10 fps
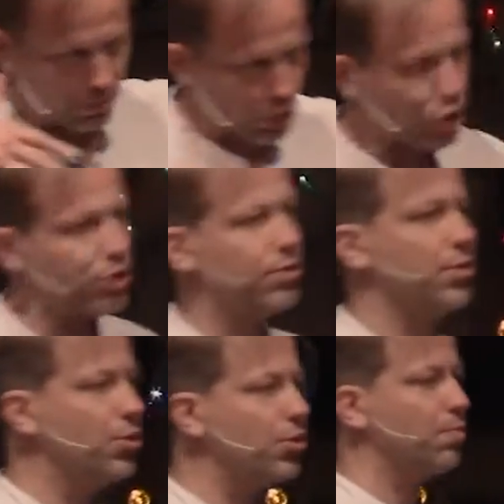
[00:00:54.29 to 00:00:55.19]
church
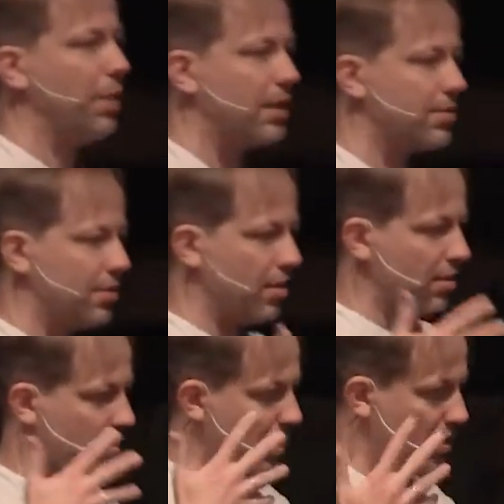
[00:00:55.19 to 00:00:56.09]
youth, but
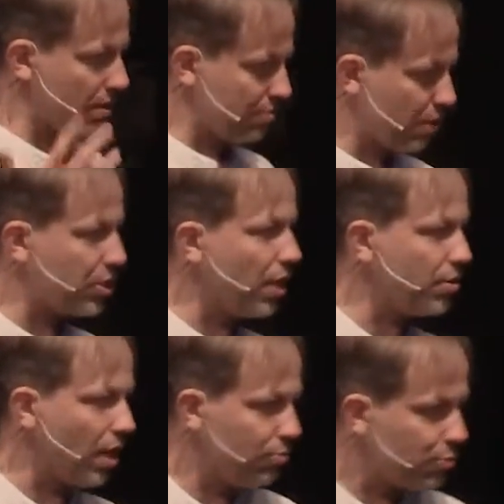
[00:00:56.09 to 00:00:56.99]
they are
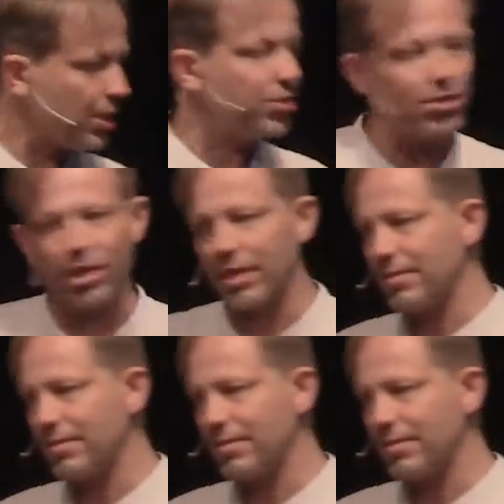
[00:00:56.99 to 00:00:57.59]
outreach